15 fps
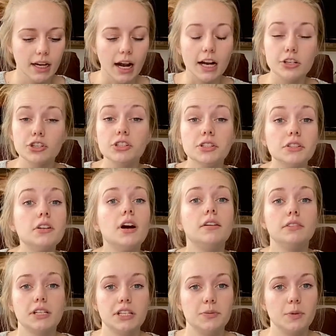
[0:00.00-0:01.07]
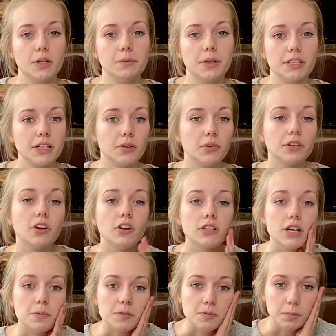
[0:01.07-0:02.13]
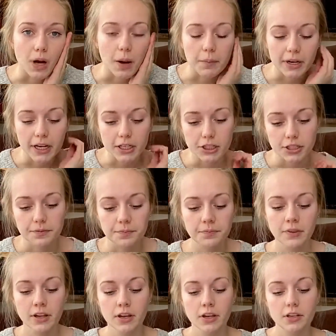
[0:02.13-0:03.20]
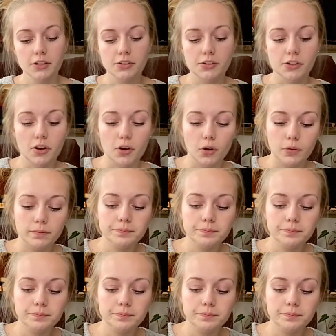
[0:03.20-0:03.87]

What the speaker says: I just love experimenting with all types of propagation. So